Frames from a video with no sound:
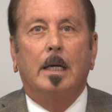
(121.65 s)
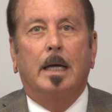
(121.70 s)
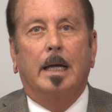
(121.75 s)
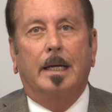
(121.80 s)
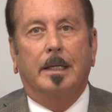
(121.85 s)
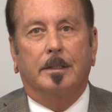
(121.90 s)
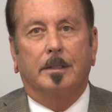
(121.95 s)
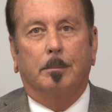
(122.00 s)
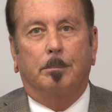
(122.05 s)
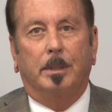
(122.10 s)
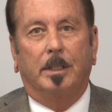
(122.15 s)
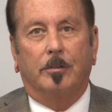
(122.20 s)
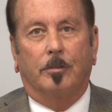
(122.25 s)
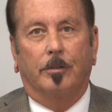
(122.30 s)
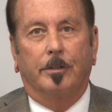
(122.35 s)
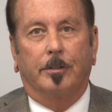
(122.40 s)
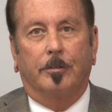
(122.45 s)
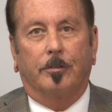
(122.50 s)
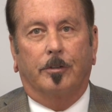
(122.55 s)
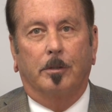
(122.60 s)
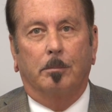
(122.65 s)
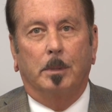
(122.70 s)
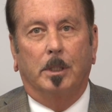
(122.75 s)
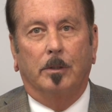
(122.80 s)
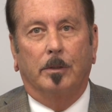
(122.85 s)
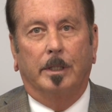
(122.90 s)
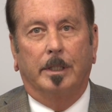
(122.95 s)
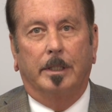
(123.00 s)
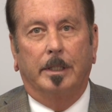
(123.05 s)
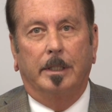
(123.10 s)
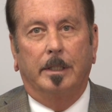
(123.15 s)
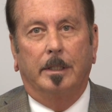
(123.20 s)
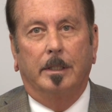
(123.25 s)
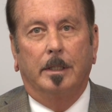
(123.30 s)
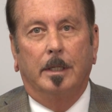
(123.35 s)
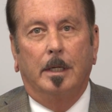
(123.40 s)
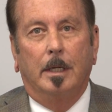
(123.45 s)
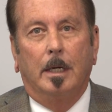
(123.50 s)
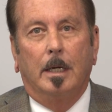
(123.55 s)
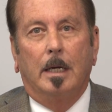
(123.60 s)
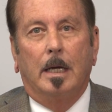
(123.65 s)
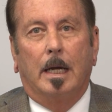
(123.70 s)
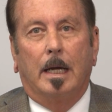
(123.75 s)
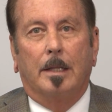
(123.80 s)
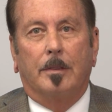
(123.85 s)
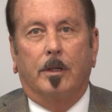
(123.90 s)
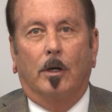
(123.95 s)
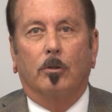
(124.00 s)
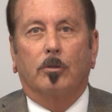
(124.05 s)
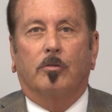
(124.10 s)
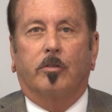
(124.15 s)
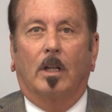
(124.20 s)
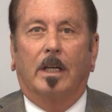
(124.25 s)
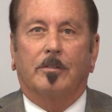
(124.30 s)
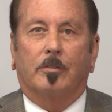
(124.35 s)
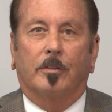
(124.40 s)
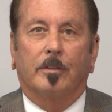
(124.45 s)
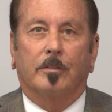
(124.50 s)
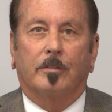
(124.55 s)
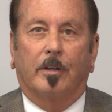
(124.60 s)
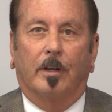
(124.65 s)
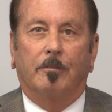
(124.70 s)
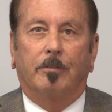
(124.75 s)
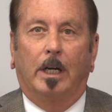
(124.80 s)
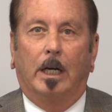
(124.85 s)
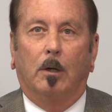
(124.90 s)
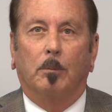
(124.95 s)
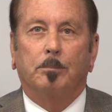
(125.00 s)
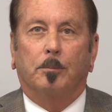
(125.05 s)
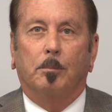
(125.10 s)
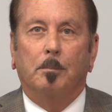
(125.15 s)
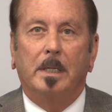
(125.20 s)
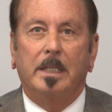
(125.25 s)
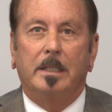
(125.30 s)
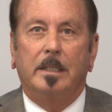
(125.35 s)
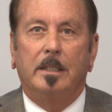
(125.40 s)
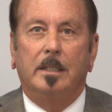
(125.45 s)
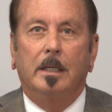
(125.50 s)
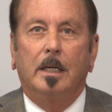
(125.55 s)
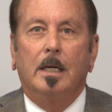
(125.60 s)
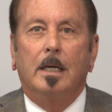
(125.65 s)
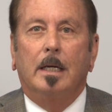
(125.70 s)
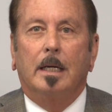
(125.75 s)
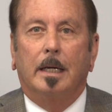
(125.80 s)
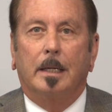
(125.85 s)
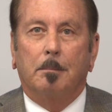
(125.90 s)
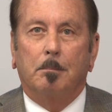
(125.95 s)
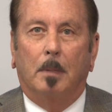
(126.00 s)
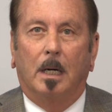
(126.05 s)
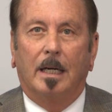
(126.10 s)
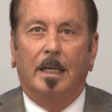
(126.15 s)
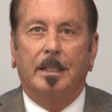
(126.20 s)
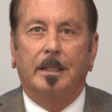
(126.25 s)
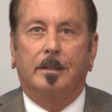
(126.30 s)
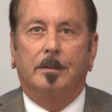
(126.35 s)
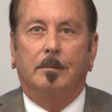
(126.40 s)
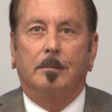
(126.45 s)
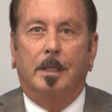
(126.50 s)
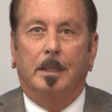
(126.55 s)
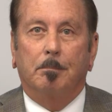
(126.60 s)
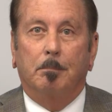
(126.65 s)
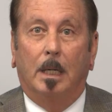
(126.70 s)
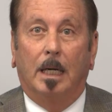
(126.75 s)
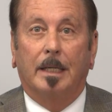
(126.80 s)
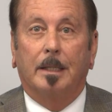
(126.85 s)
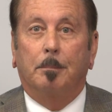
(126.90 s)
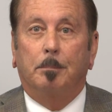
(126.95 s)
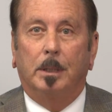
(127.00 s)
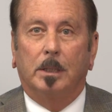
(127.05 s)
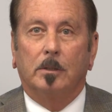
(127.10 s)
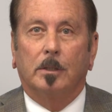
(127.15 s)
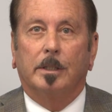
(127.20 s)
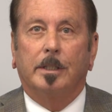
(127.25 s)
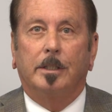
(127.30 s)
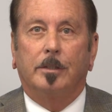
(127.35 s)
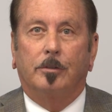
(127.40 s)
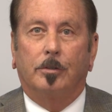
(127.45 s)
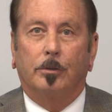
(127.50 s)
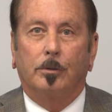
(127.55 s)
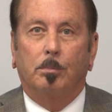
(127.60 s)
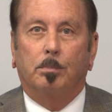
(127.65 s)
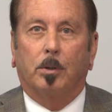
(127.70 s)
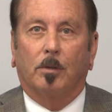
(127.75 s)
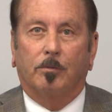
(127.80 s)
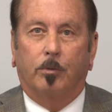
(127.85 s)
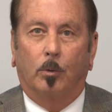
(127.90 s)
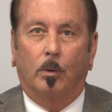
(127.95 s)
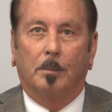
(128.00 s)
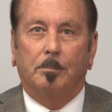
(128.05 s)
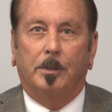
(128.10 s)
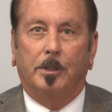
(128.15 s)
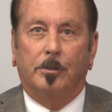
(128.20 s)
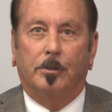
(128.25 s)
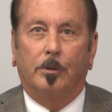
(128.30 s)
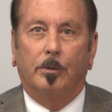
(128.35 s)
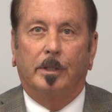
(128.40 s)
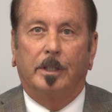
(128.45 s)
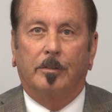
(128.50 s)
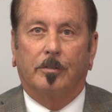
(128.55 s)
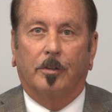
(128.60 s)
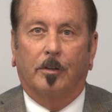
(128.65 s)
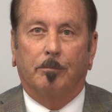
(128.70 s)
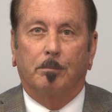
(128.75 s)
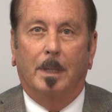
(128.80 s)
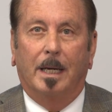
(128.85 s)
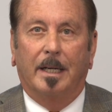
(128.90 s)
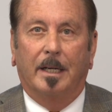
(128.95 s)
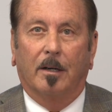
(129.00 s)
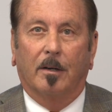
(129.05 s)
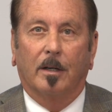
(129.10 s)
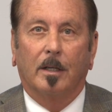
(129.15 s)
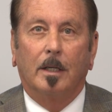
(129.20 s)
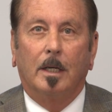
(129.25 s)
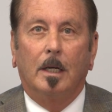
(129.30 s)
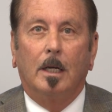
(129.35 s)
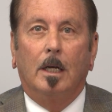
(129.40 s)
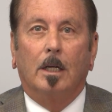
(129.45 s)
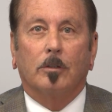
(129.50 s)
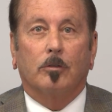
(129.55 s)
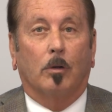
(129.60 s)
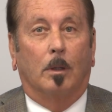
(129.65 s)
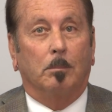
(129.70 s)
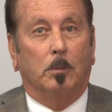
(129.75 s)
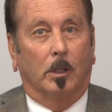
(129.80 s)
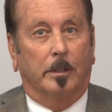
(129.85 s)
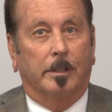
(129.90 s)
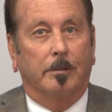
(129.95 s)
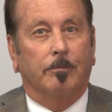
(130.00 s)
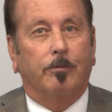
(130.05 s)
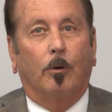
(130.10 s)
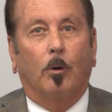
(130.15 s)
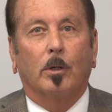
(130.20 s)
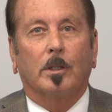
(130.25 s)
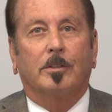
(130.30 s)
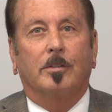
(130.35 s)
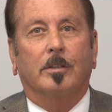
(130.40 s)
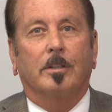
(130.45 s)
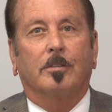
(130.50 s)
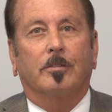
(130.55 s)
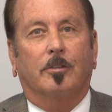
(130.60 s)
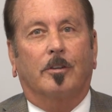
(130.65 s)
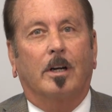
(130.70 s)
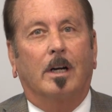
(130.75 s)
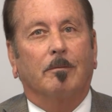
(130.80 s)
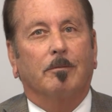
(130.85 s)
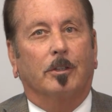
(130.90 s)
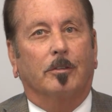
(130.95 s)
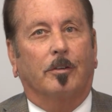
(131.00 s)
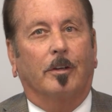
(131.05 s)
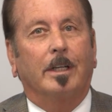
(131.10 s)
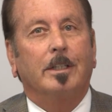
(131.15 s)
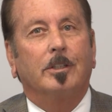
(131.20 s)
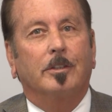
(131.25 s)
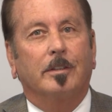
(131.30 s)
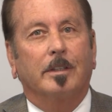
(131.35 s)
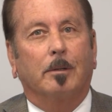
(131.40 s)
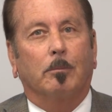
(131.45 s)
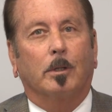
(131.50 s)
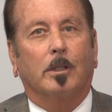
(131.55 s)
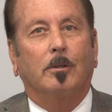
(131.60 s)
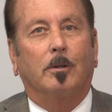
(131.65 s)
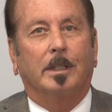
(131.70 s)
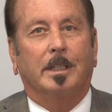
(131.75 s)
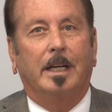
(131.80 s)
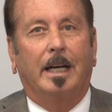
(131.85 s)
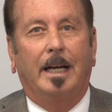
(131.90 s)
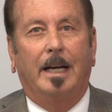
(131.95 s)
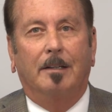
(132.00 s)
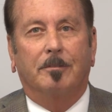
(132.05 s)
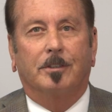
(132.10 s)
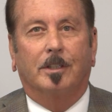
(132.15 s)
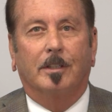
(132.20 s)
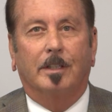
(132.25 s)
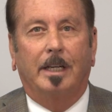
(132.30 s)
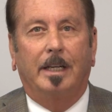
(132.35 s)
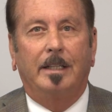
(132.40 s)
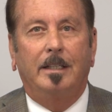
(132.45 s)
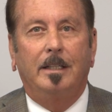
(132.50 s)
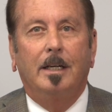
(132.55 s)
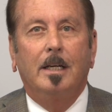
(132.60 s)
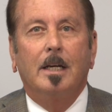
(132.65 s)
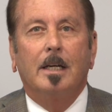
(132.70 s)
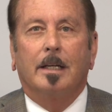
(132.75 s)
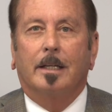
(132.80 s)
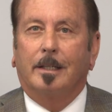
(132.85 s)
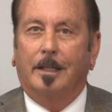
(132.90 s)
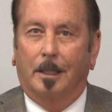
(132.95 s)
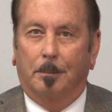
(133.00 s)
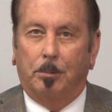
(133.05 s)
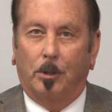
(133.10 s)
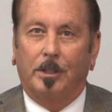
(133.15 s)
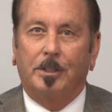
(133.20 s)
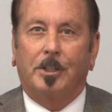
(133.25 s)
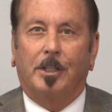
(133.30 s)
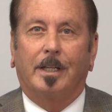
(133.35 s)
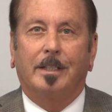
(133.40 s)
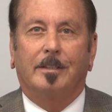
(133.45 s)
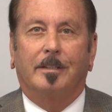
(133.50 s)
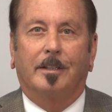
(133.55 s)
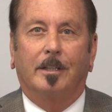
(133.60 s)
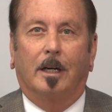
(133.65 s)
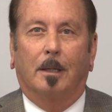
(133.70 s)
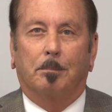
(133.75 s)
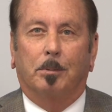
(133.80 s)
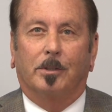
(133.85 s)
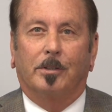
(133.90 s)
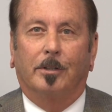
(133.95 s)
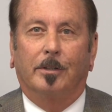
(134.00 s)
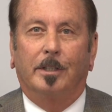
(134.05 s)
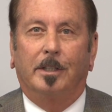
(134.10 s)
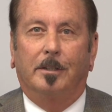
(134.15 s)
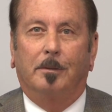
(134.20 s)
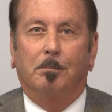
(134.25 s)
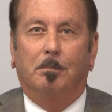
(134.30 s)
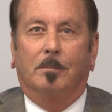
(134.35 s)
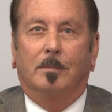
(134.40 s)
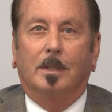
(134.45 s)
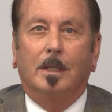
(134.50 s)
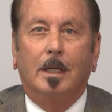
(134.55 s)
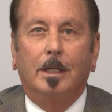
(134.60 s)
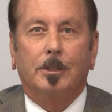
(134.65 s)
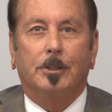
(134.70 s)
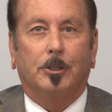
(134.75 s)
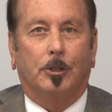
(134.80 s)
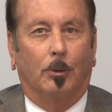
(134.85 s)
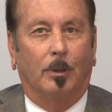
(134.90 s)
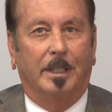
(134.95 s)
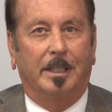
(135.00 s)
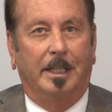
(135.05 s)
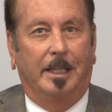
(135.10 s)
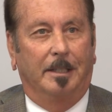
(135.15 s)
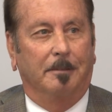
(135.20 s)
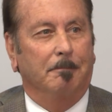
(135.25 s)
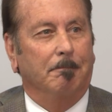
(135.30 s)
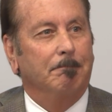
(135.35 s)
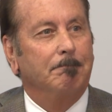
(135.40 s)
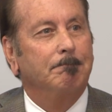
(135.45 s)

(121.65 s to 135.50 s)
and the business community. And those lessons have helped me in my ability to perform the duties of mayor. So I'm looking forward to this conversation that we're going to have today, and I appreciate the opportunity to join in.